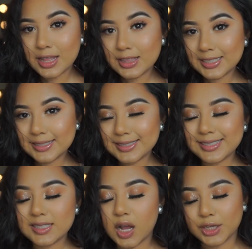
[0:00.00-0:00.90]
This
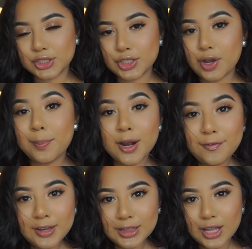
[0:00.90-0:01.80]
is also a
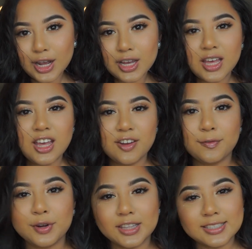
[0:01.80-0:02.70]
perfect look
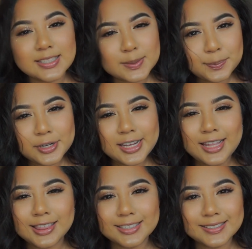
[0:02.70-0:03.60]
for the
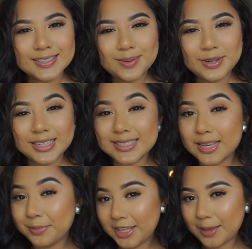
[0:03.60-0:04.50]
spring, the summer that's
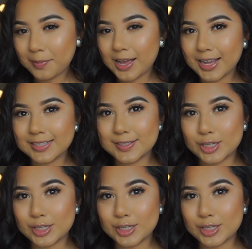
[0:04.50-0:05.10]
coming up, guys.